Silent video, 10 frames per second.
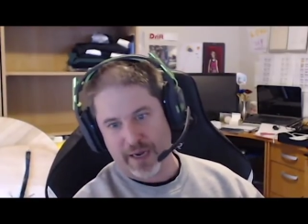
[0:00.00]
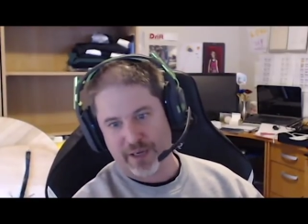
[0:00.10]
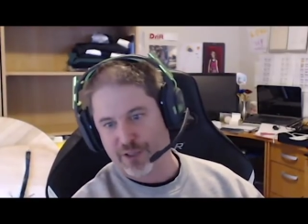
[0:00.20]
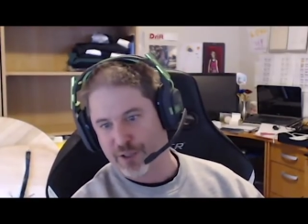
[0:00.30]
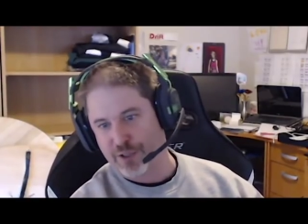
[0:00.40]

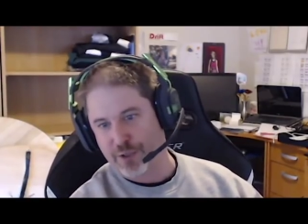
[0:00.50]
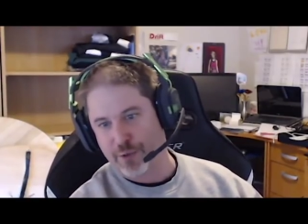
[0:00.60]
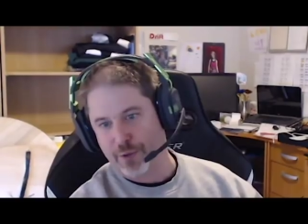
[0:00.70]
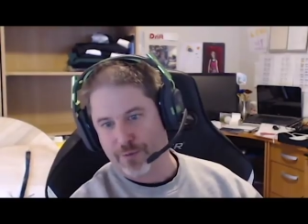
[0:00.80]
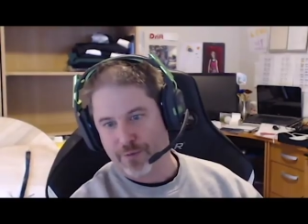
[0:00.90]
inch or
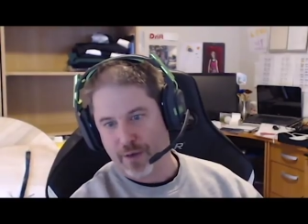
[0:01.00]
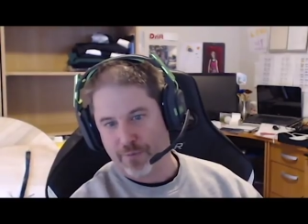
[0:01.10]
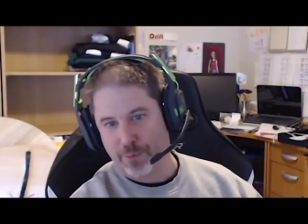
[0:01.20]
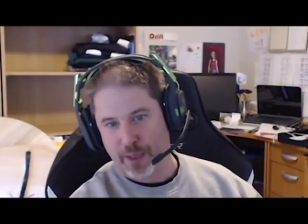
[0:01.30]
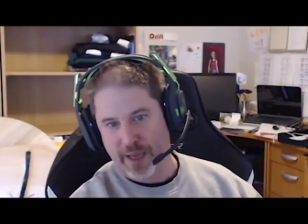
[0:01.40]
two of
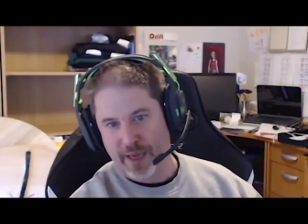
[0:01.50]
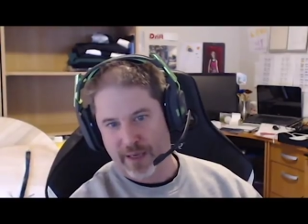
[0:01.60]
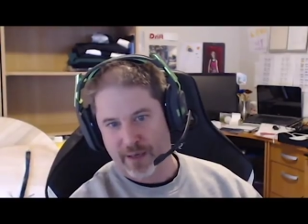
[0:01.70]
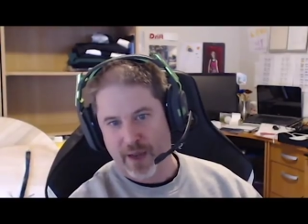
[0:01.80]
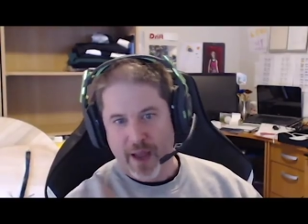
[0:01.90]
of
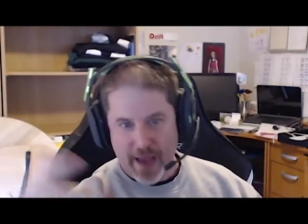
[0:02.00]
blade